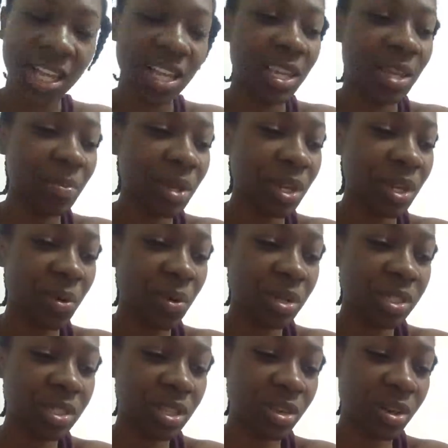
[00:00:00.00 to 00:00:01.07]
Let me know
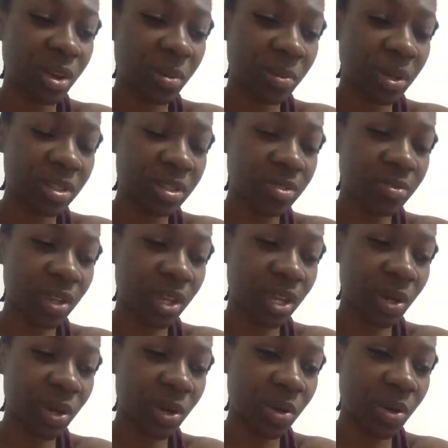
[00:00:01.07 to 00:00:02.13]
what you thought about this
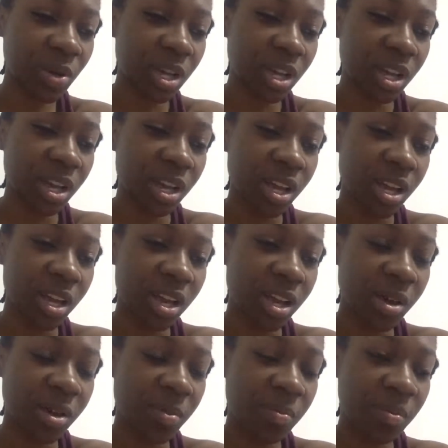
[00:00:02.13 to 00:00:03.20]
video,
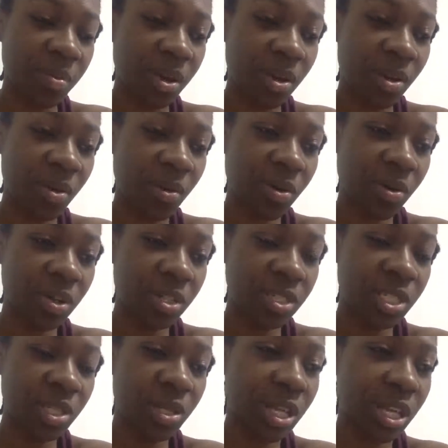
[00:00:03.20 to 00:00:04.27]
or what
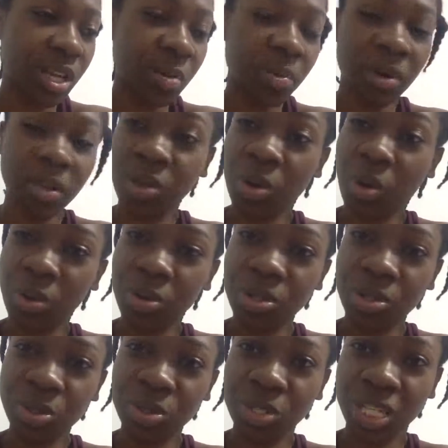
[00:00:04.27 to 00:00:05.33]
you think about the whole
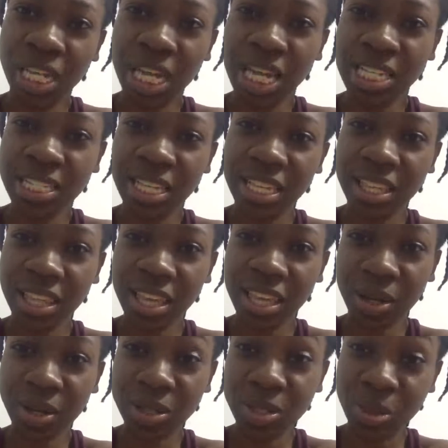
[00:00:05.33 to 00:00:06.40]
socializing thing
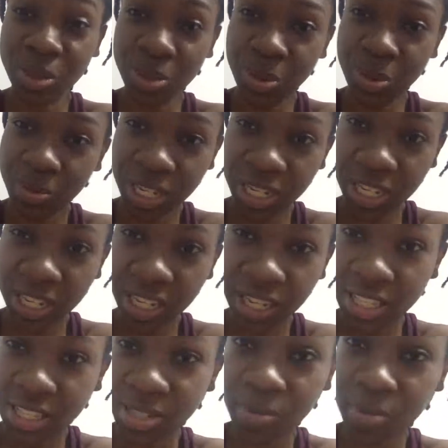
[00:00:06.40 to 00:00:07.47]
on social media
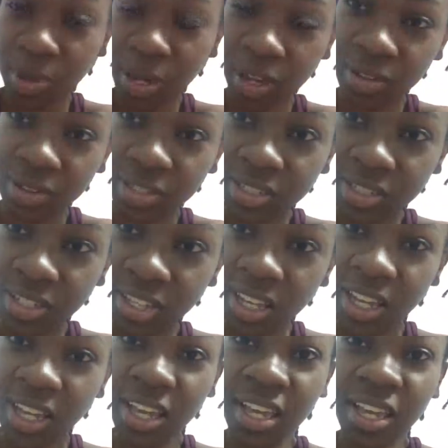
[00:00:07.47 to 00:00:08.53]
is about,
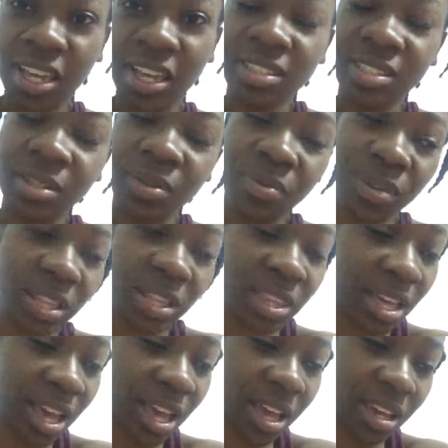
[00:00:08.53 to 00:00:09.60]
and stuff like
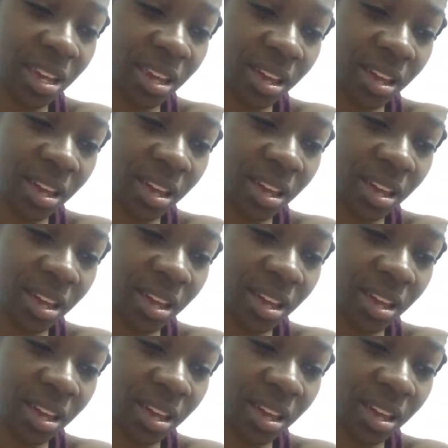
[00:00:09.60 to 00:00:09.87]
that.